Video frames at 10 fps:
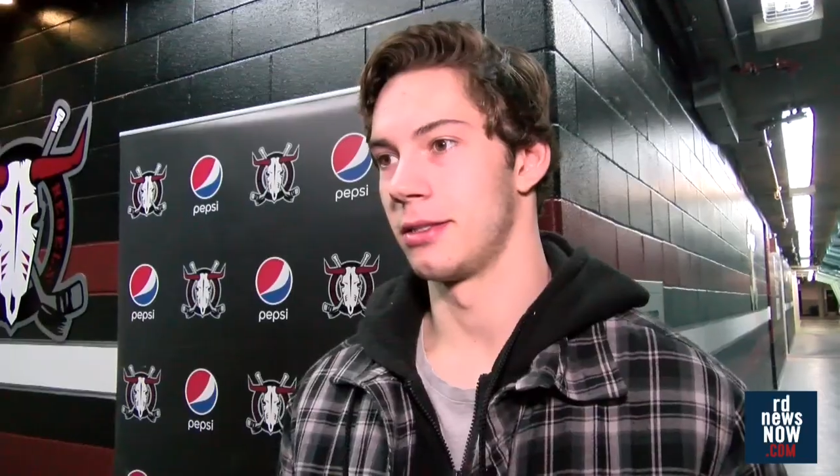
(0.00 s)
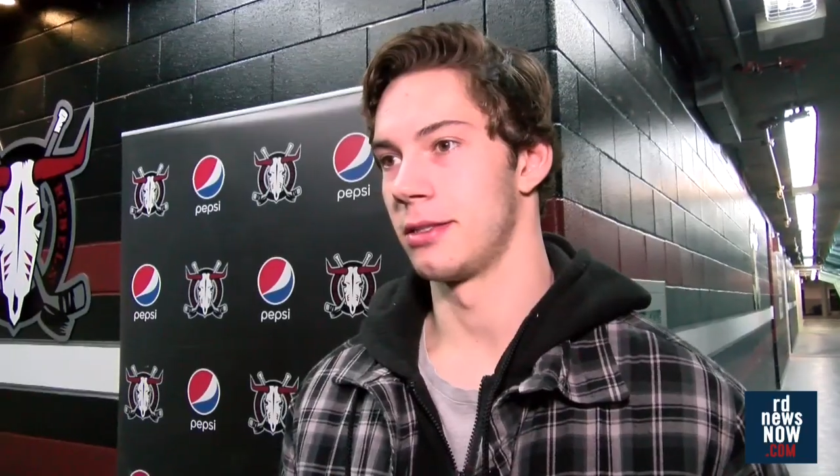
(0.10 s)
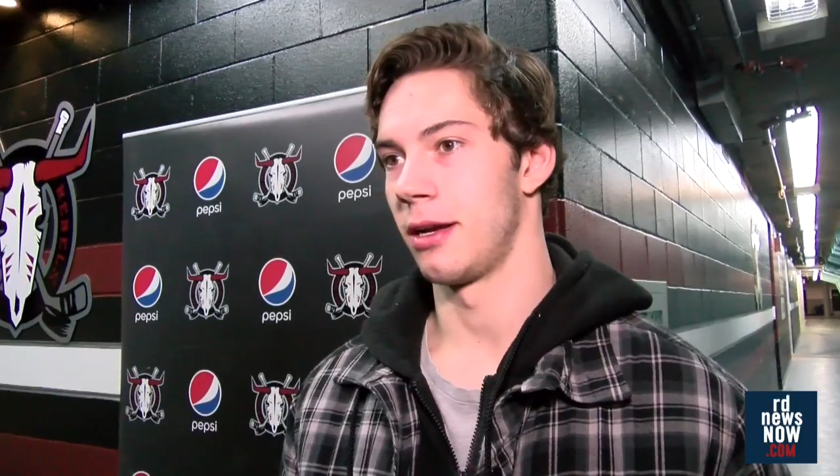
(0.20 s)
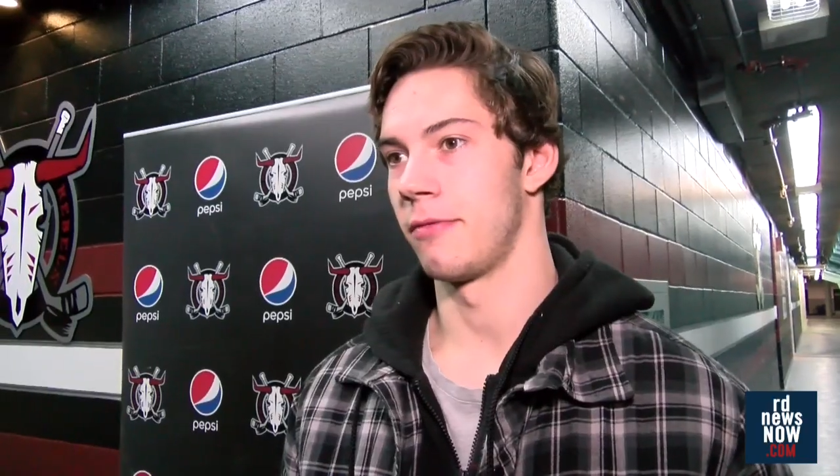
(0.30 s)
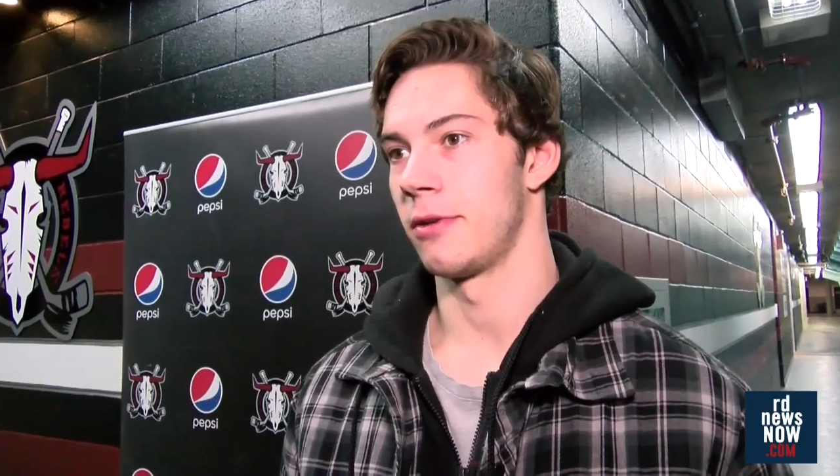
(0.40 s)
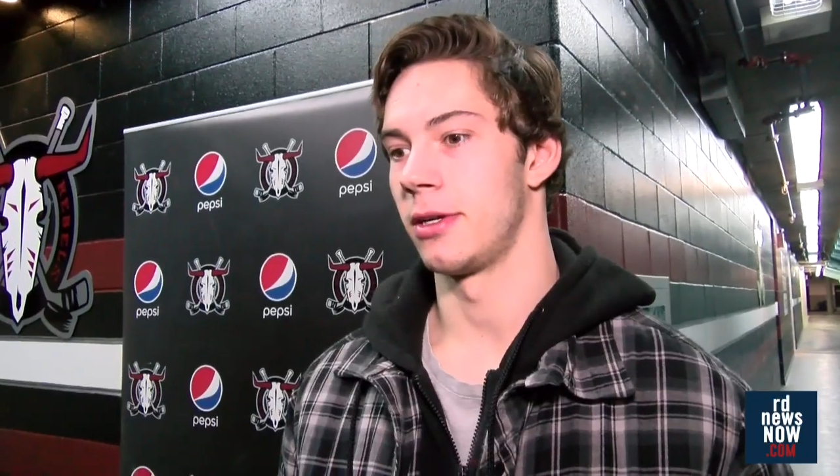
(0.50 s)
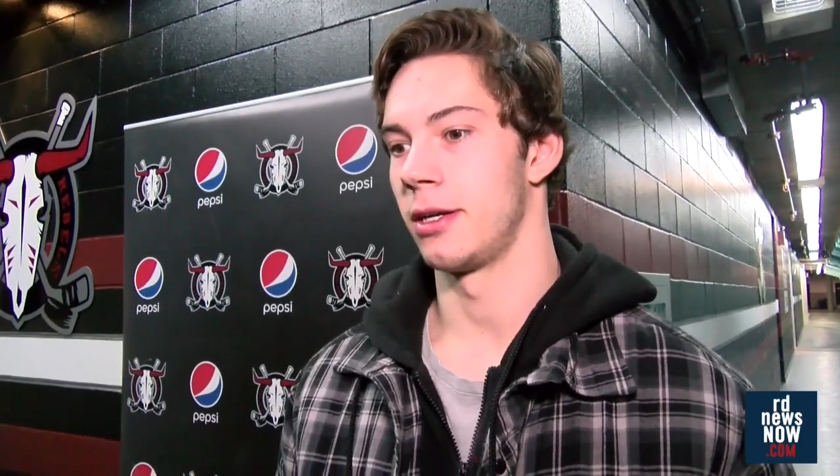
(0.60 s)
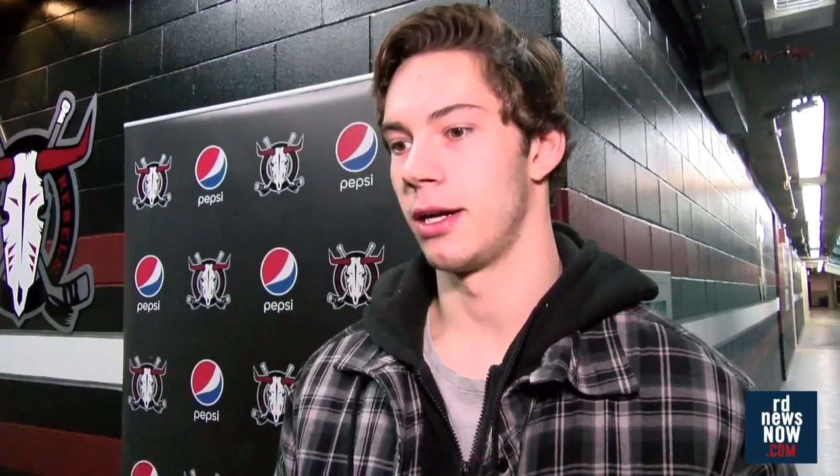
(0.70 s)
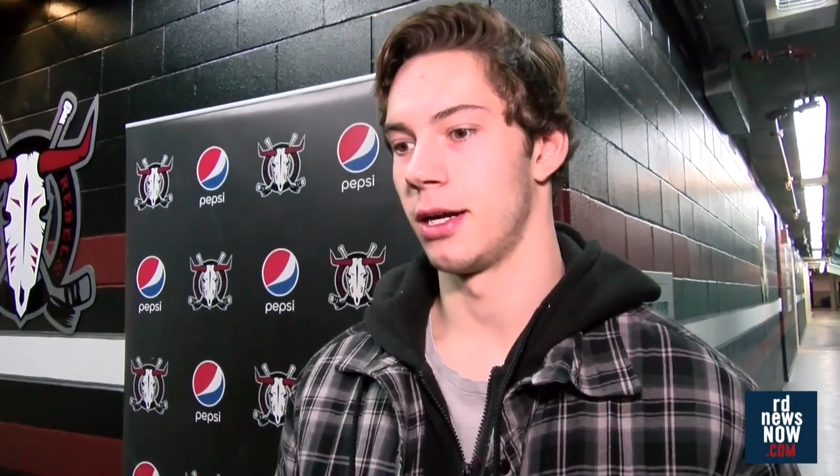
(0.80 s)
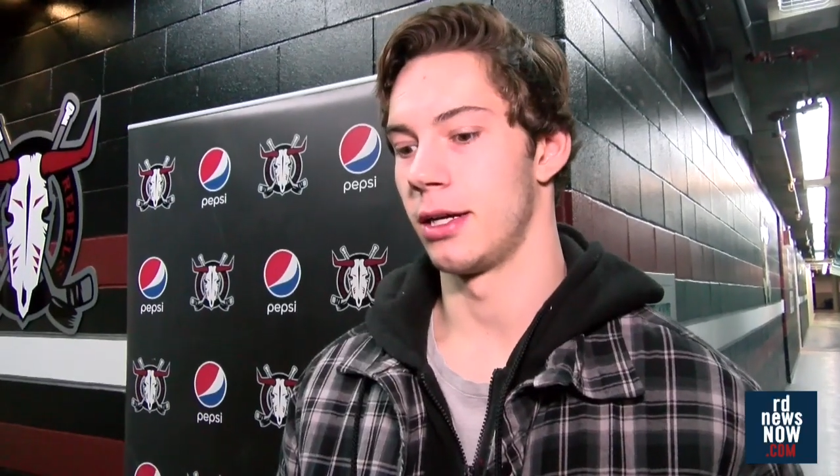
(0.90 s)
It's never
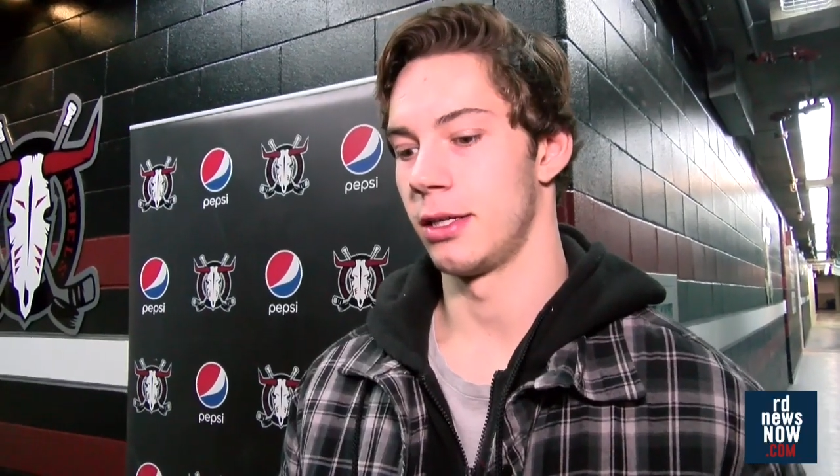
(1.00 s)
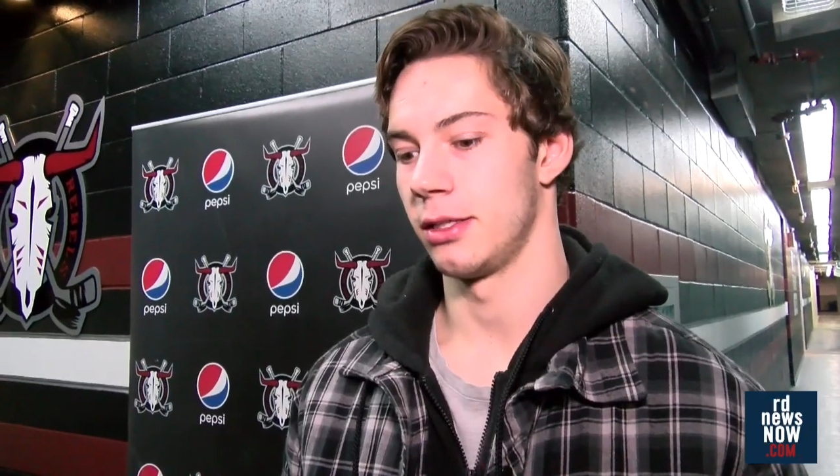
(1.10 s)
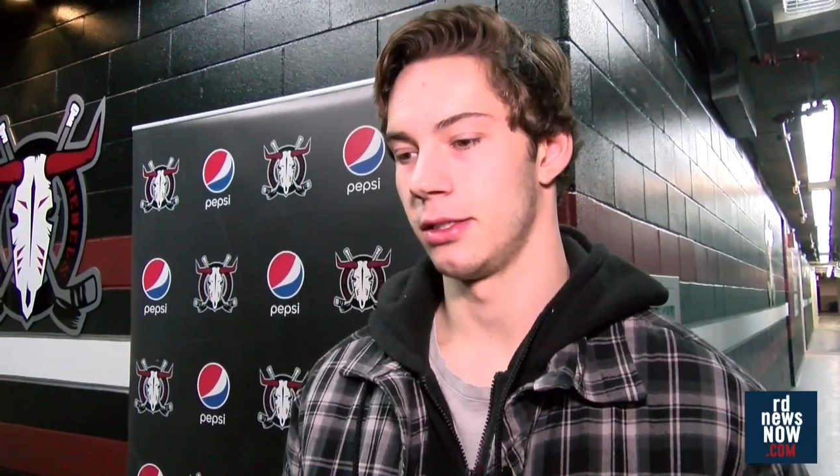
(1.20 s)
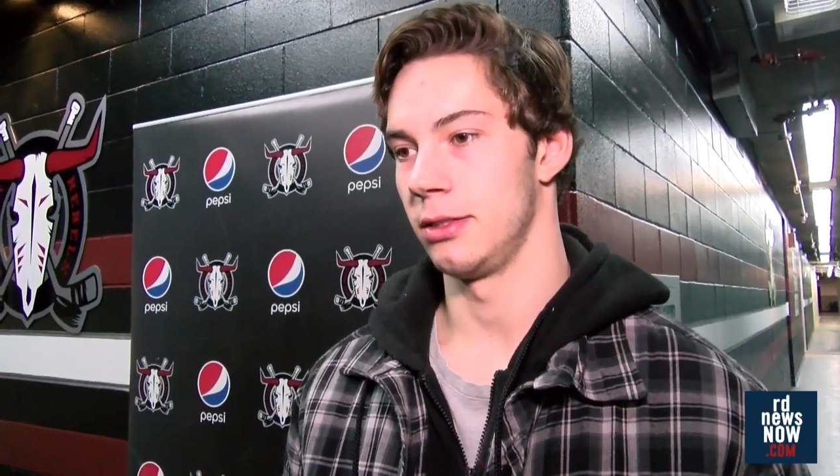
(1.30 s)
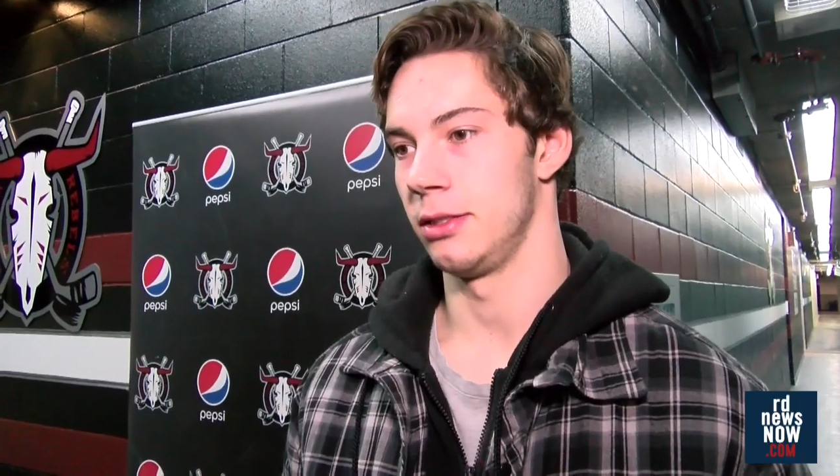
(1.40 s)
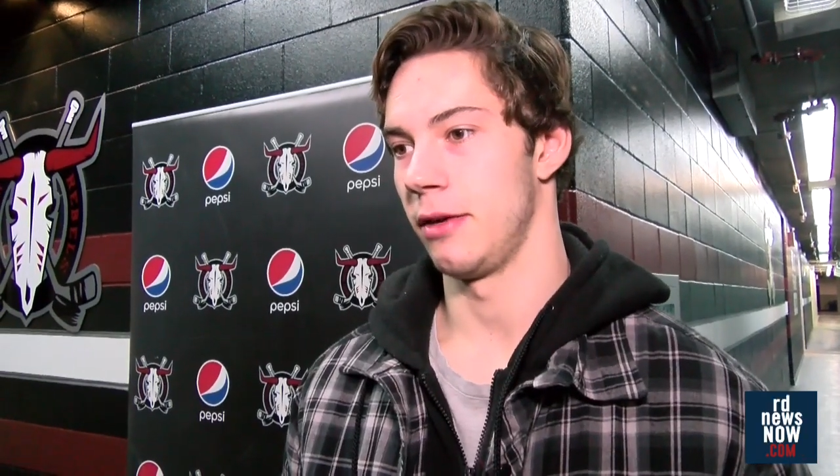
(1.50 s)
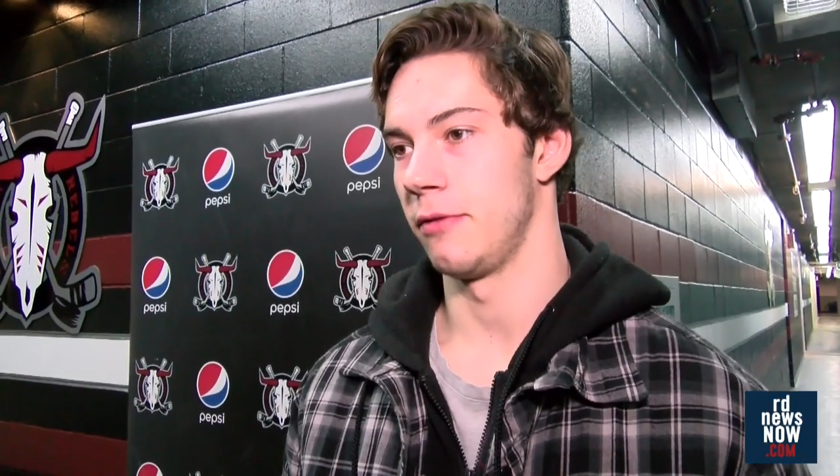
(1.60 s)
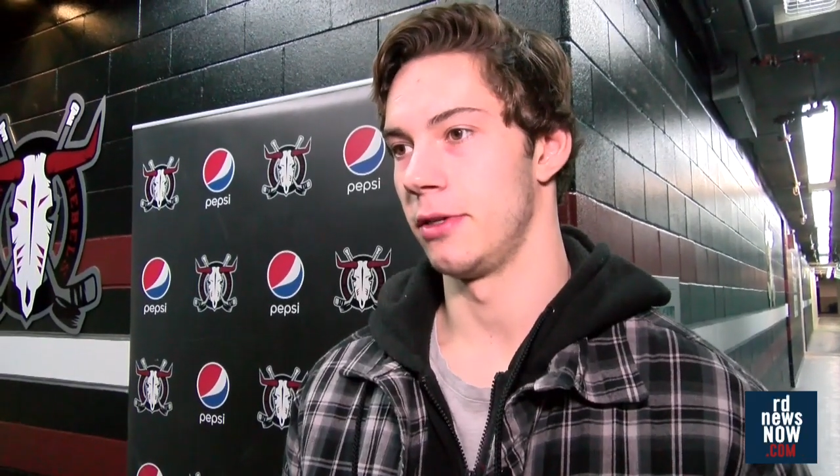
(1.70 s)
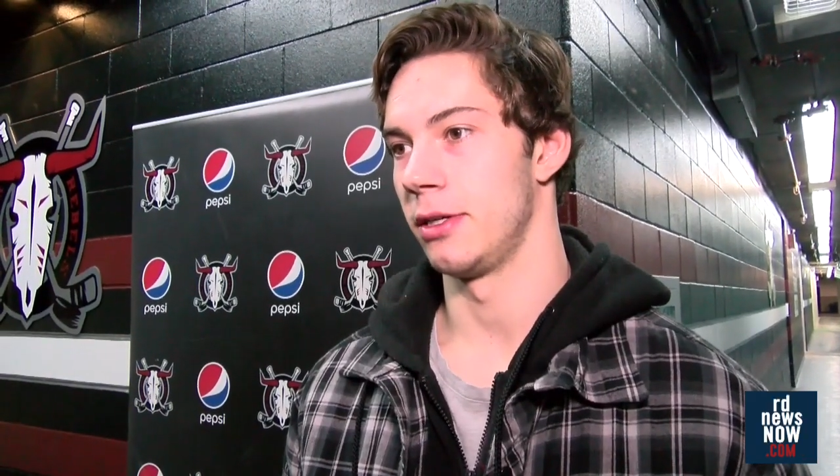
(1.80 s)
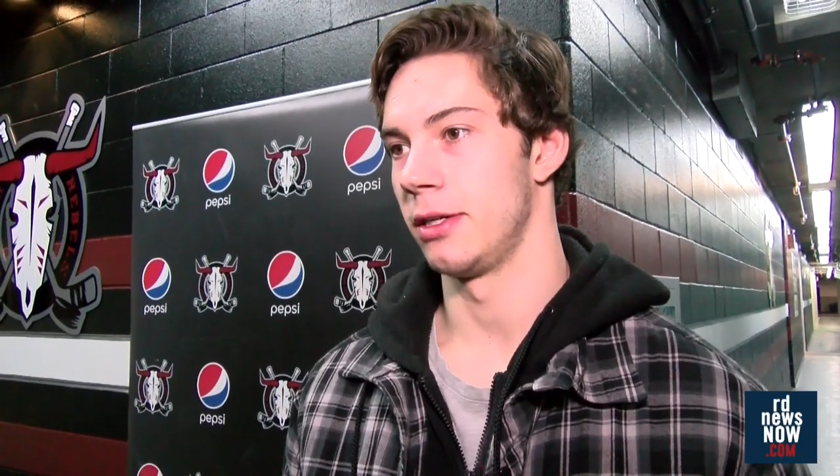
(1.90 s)

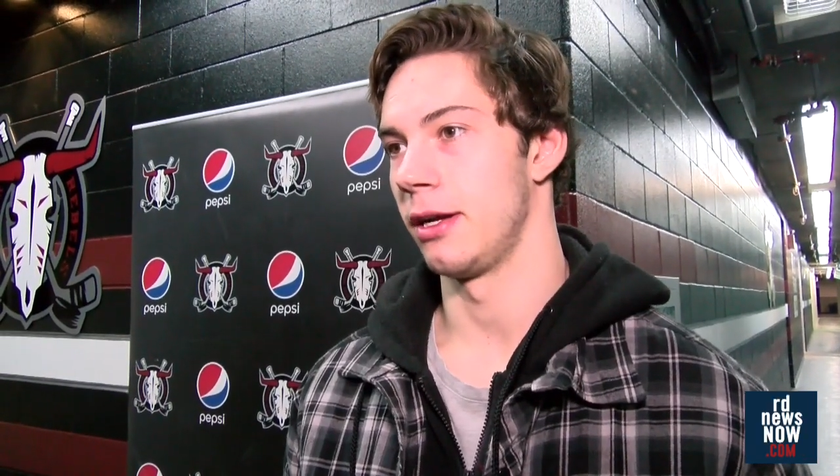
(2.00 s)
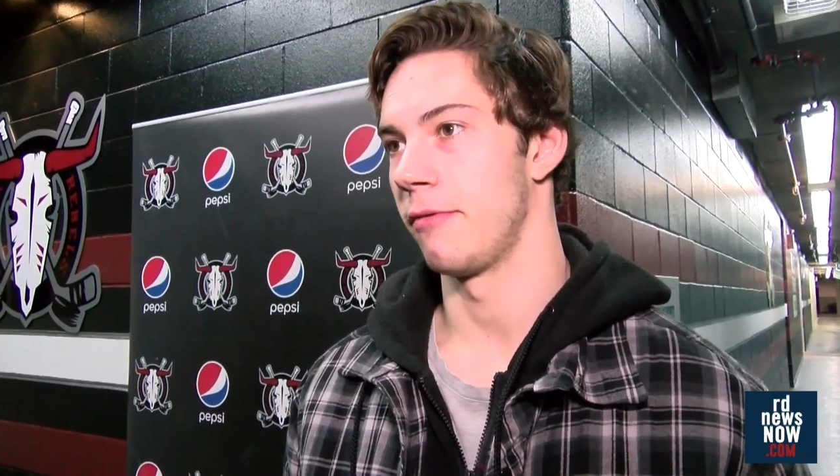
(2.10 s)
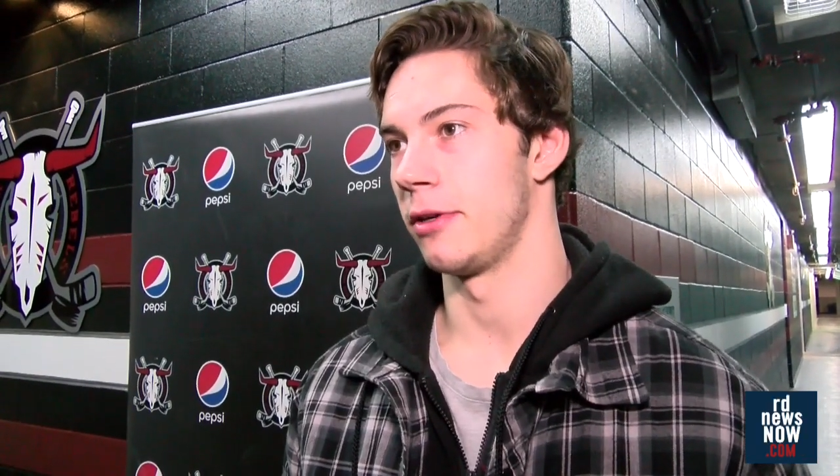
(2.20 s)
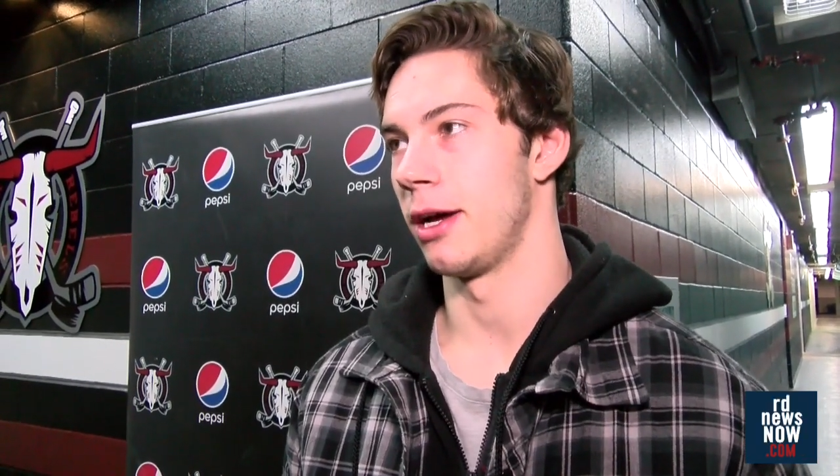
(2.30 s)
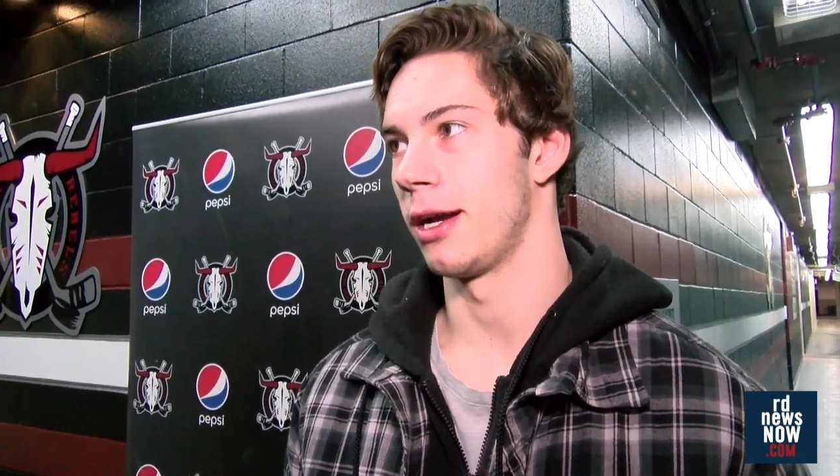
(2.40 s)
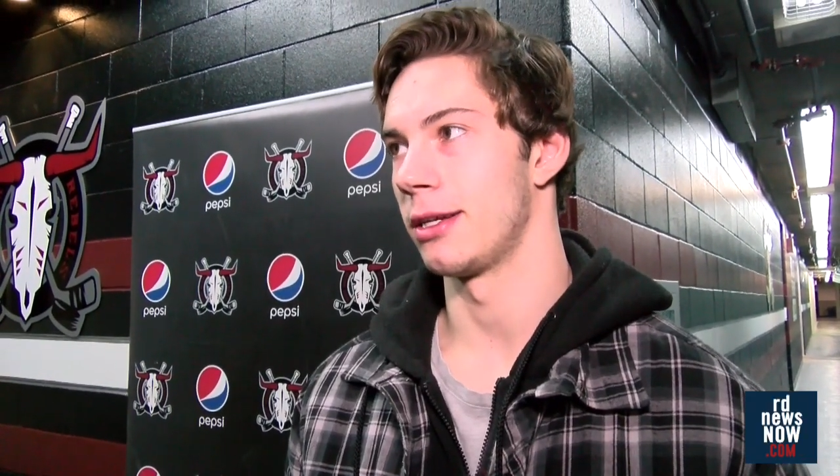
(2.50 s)
done